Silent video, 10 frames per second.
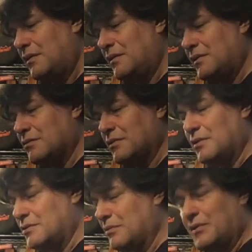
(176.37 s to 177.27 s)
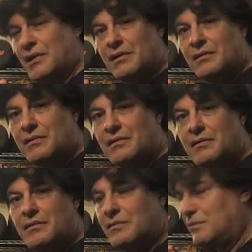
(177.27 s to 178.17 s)
this one goes up here.
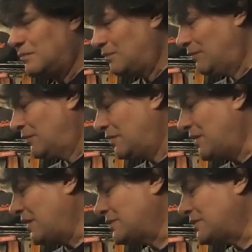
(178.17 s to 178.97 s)
Next